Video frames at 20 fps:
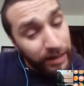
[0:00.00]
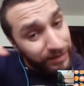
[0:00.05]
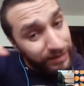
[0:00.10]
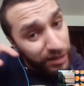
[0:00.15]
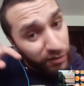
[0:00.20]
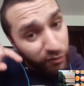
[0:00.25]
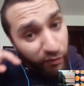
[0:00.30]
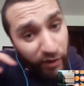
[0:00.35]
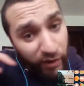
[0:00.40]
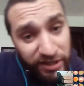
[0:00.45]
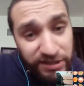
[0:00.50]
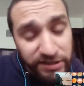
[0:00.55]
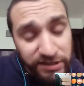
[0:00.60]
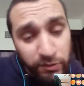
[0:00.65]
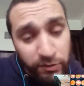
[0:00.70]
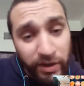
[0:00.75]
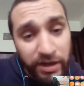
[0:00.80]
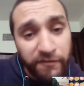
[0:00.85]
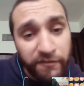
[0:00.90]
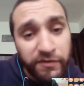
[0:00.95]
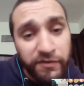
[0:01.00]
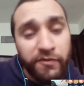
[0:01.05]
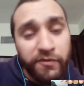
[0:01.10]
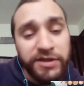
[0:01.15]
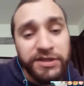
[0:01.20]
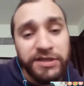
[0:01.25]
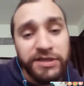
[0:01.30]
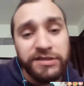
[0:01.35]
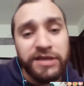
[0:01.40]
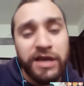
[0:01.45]
the richest, one of the
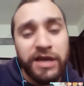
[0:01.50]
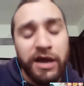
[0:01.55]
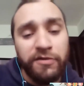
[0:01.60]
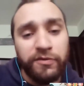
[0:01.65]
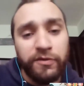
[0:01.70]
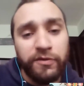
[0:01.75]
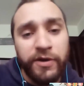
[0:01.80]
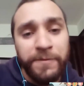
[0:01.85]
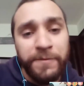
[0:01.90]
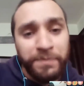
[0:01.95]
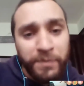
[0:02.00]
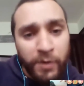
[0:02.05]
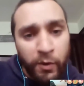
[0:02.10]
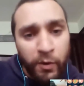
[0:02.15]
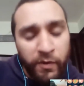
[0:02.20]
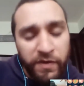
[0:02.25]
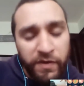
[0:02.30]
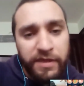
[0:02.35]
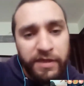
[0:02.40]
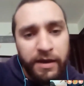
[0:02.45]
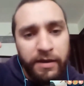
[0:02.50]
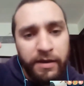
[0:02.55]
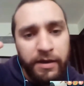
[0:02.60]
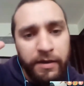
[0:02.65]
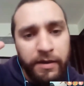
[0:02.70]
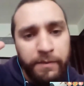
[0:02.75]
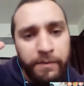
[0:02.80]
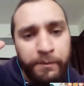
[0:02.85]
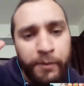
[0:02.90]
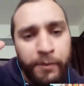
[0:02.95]
richest country with
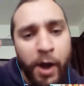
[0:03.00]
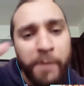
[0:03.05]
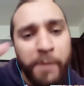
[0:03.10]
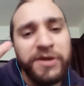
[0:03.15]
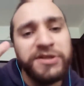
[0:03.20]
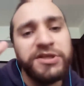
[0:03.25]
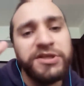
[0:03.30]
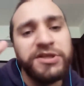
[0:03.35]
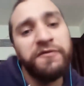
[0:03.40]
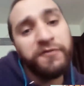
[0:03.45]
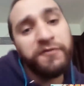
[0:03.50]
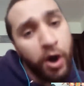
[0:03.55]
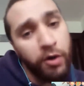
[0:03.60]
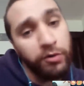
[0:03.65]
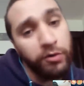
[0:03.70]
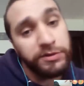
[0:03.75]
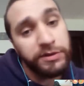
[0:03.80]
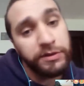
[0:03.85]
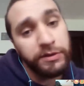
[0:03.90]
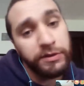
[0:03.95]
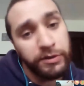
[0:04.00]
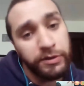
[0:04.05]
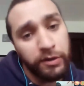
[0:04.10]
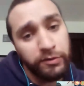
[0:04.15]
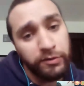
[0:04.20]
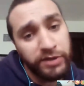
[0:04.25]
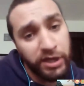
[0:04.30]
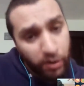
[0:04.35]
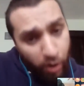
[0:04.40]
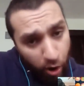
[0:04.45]
the property of gold. You know,
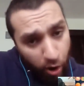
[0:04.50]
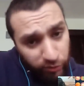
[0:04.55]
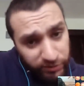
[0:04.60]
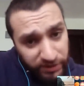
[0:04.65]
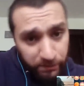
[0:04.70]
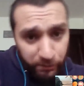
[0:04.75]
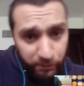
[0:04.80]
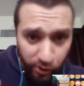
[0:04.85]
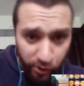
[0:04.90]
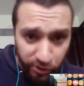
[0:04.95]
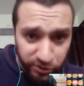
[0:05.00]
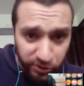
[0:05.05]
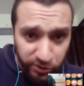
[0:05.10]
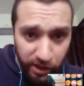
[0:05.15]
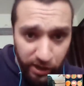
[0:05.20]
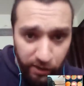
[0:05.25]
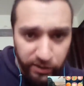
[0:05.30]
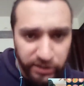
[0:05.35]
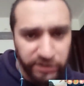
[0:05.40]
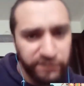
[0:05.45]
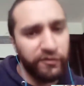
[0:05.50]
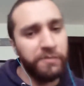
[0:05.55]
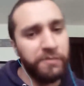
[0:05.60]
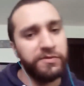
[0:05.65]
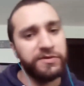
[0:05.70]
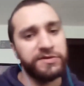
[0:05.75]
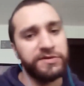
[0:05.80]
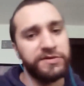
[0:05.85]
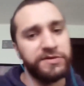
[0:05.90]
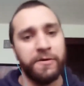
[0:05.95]
the gold in Portugal is from
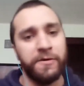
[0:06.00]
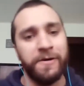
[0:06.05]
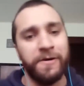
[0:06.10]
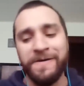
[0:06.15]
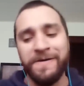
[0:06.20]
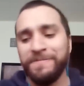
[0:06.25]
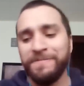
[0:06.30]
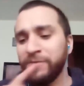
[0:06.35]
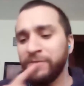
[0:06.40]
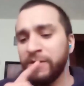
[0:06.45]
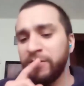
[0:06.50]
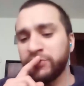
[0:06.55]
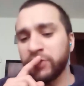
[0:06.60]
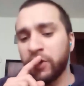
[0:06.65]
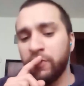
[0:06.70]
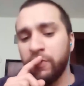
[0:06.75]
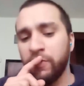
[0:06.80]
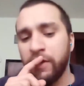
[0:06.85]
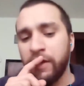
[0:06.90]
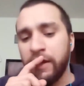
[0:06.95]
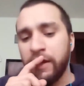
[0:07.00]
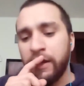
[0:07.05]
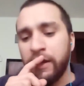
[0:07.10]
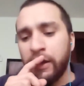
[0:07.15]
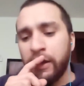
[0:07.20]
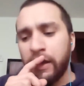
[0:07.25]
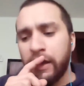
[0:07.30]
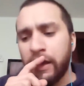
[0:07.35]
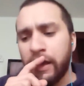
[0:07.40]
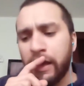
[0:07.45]
Brazil. So
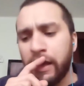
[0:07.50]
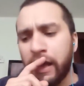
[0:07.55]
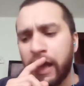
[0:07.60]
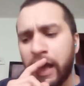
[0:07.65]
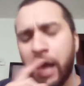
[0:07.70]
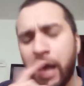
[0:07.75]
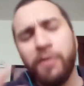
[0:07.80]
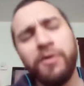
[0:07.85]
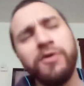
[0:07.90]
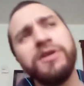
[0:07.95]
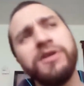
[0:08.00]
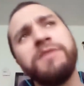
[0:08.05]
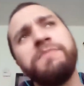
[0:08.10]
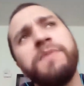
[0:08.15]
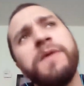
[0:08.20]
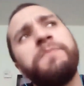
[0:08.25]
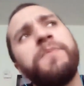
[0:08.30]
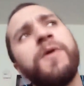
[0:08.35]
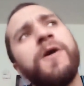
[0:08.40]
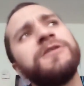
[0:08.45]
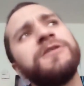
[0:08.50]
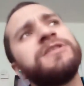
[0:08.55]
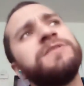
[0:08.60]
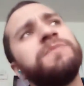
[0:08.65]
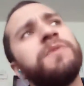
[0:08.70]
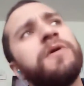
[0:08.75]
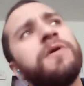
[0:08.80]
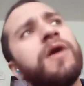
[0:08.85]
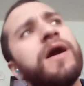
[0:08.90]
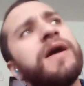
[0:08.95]
how could it be
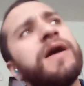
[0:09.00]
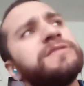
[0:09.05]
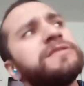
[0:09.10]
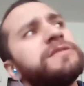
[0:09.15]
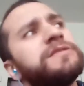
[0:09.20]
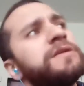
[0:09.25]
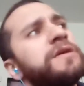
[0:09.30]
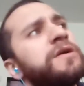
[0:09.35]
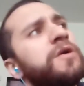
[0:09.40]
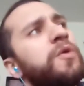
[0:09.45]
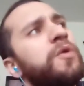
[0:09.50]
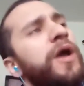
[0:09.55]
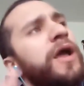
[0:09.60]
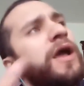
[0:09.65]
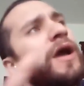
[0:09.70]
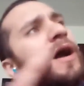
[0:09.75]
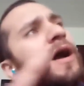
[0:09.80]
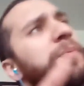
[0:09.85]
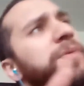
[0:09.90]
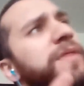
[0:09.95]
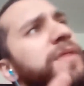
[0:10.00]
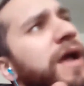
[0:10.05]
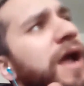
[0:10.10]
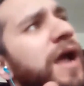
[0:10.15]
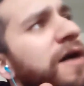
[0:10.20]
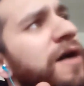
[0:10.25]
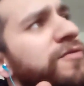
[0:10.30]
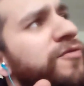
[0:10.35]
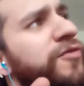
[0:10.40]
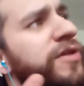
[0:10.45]
possible us wake up in a
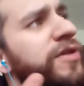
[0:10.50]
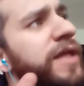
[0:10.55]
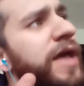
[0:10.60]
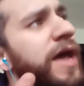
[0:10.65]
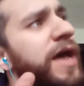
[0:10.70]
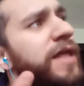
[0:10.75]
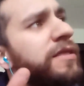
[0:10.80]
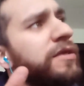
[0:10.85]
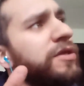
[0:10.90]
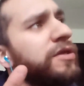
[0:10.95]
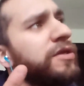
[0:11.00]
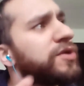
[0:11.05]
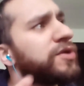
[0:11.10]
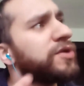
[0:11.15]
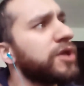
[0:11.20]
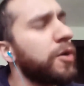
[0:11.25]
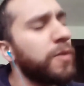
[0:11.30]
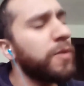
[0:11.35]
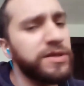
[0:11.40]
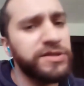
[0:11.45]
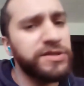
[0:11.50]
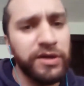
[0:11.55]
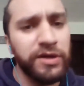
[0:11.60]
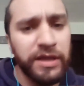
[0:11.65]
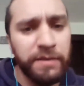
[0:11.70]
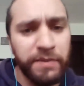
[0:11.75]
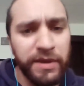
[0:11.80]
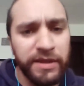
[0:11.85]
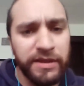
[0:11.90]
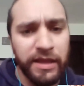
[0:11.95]
country that you don't know what's gonna
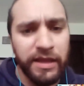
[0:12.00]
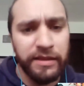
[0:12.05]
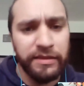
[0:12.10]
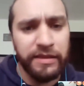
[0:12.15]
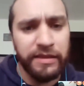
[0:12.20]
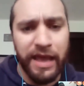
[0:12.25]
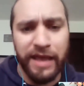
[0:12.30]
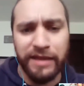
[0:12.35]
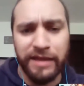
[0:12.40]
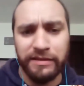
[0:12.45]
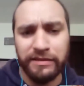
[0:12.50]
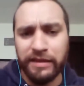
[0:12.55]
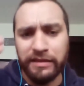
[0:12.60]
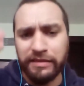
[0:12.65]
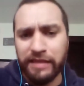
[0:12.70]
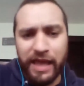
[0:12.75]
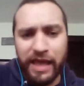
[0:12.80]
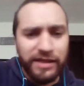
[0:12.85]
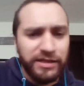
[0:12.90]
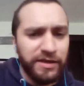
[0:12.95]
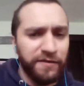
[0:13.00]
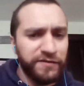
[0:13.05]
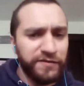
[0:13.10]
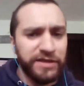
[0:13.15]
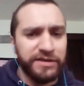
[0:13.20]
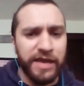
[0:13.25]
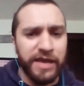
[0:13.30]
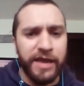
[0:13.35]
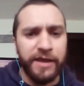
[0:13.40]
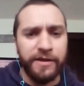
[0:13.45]
be the end of the
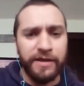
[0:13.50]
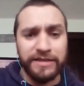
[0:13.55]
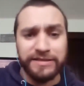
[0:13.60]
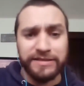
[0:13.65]
day? It's